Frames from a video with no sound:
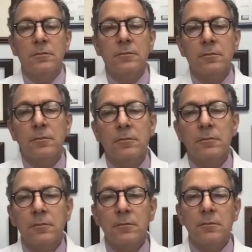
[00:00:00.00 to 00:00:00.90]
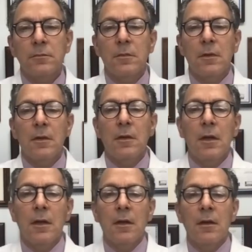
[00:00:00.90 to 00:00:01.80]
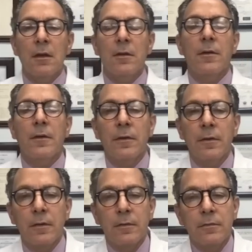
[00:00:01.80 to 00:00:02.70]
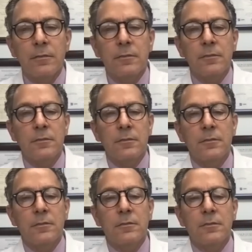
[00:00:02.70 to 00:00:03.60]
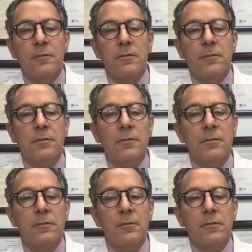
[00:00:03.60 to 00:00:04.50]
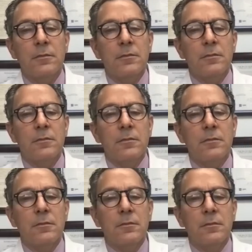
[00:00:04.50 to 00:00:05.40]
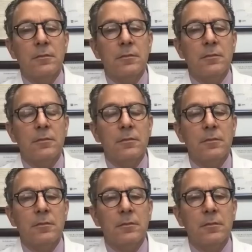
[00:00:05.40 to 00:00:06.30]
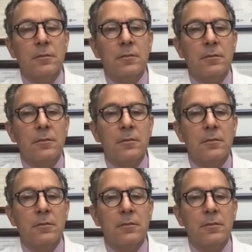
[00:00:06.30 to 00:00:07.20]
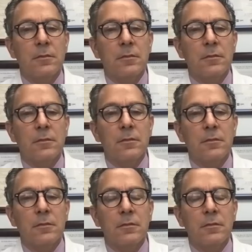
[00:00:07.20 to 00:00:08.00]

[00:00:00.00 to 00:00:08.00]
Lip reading: (not speaking)